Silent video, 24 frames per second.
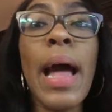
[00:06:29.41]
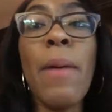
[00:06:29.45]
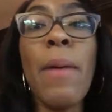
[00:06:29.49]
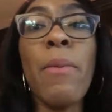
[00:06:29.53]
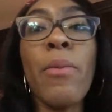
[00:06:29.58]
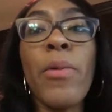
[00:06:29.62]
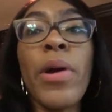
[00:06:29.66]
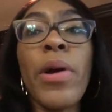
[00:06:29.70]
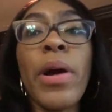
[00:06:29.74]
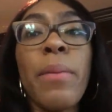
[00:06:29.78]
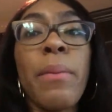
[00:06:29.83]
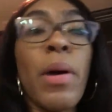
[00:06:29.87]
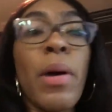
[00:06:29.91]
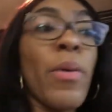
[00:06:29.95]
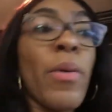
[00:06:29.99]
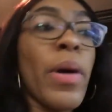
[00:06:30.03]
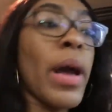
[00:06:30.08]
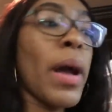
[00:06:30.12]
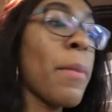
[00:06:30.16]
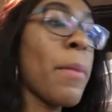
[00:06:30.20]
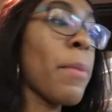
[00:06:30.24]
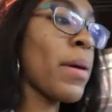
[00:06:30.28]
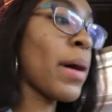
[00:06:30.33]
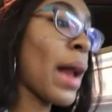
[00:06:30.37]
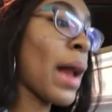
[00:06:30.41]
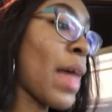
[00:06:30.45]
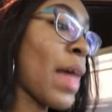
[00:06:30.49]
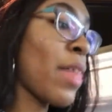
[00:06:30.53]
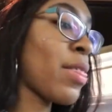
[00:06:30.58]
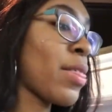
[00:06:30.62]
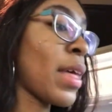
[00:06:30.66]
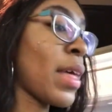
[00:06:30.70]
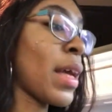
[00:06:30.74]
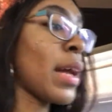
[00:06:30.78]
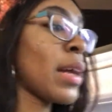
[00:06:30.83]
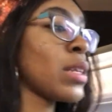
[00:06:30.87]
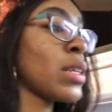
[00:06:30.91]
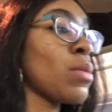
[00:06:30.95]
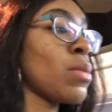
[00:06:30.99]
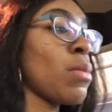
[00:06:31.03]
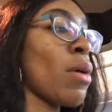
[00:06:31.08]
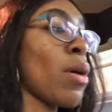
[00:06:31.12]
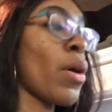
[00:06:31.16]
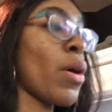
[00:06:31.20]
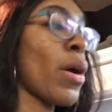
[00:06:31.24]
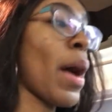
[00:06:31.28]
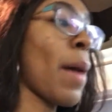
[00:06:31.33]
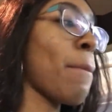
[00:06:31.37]
I'm wearing my wig, but I think
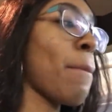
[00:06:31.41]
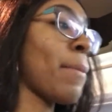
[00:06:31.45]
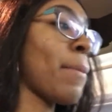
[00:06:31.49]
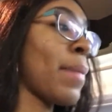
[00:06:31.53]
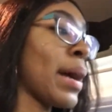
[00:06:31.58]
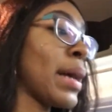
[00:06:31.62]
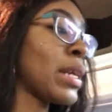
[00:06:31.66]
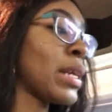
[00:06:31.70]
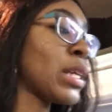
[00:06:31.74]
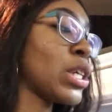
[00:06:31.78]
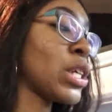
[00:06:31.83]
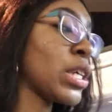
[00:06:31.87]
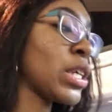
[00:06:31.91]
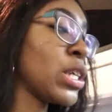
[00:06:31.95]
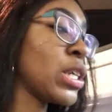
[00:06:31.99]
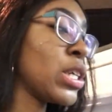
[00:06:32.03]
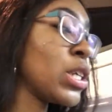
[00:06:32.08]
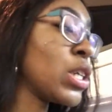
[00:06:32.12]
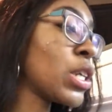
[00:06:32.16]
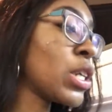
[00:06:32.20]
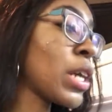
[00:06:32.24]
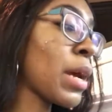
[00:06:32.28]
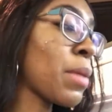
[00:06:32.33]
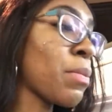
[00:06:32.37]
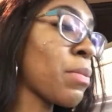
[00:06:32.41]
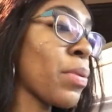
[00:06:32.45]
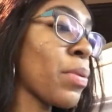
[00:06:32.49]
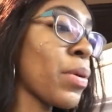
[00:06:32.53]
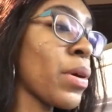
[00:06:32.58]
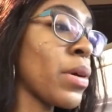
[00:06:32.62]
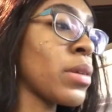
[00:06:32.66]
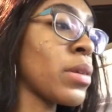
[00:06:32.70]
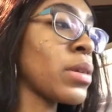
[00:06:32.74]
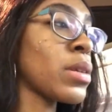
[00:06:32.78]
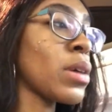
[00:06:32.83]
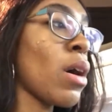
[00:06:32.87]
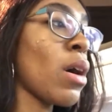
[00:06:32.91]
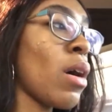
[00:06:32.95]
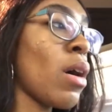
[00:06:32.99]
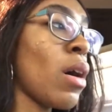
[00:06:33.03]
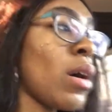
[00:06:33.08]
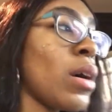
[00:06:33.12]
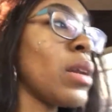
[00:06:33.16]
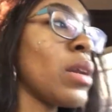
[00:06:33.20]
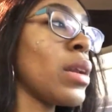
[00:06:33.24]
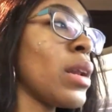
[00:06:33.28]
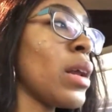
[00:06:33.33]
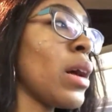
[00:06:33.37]
tomorrow I might change and put
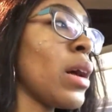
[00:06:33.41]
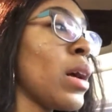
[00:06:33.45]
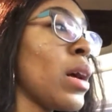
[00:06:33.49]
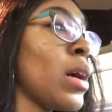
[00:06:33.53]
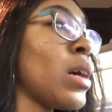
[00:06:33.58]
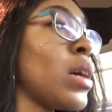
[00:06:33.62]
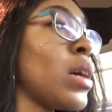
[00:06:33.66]
on,